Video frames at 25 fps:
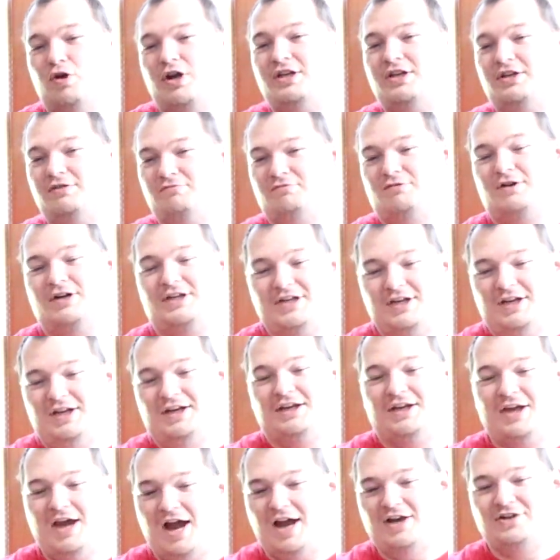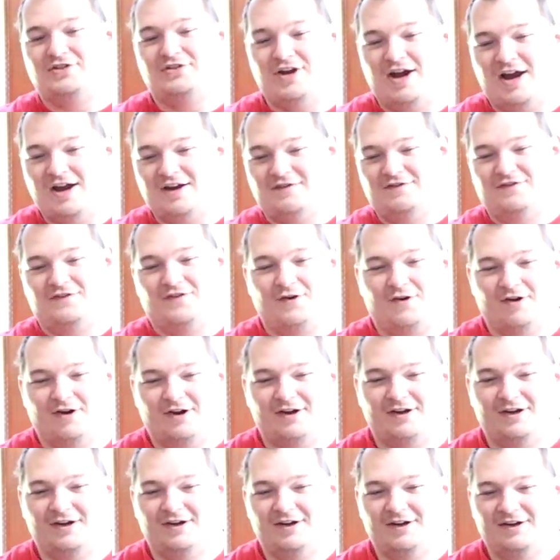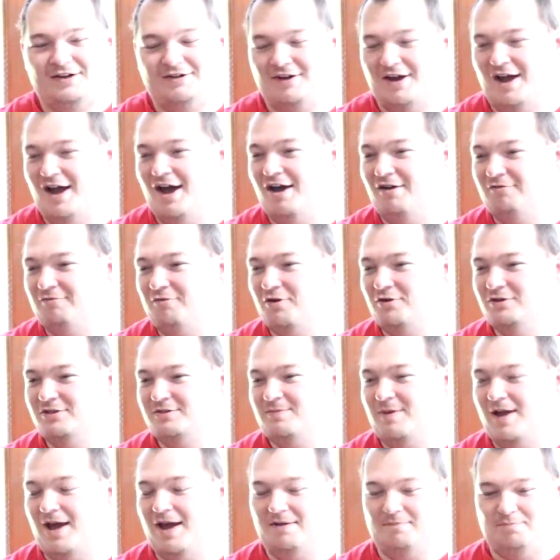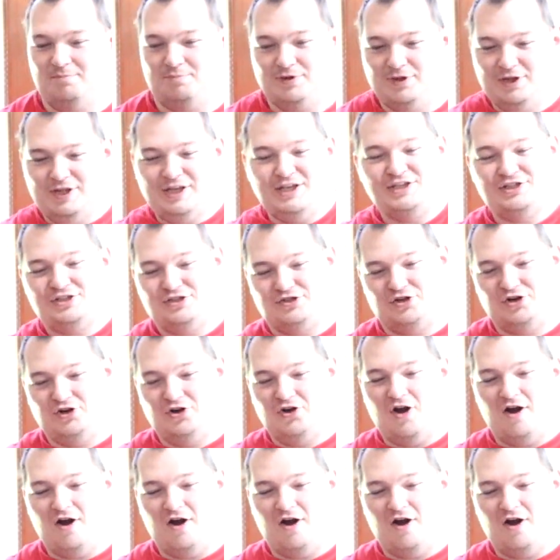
Written in contract for Rosemont. Please turn